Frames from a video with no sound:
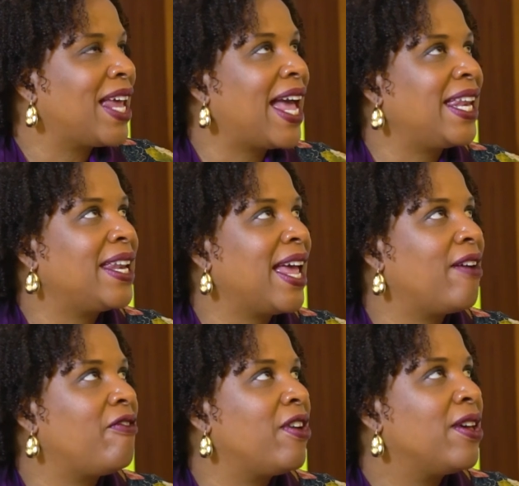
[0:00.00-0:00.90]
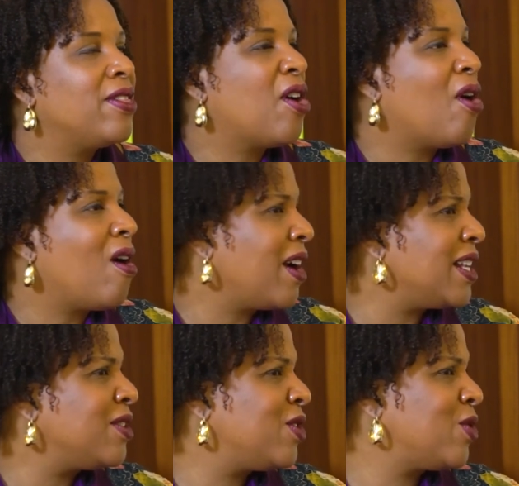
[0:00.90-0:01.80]
but I didn't have the heart
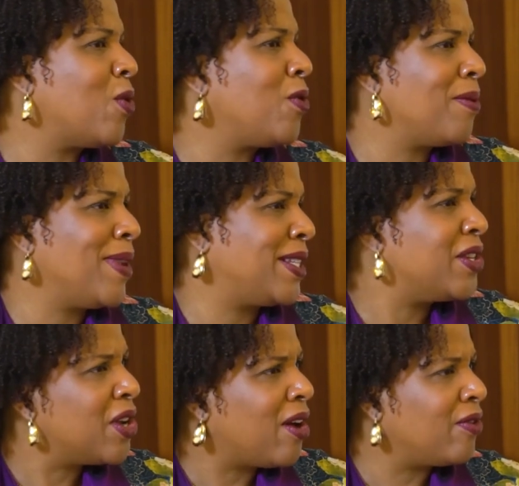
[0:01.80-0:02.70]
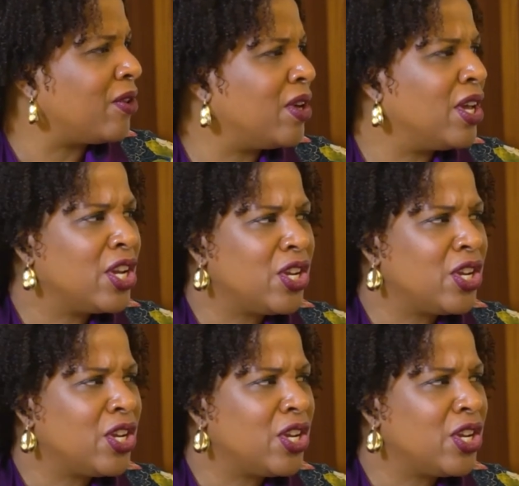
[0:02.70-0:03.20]
and soul that makes a novel.